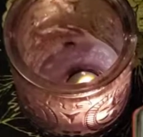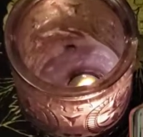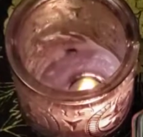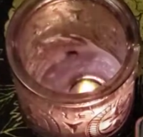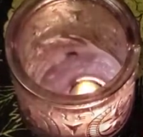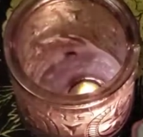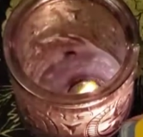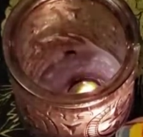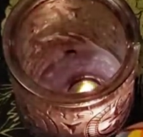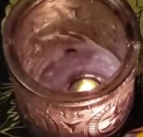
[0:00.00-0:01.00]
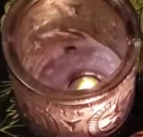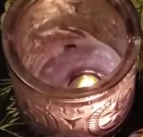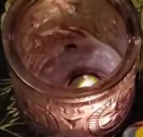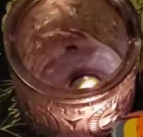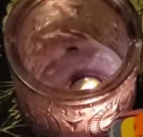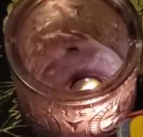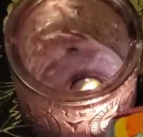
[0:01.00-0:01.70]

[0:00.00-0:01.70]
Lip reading: Oh yeah, because I was going to do an unfair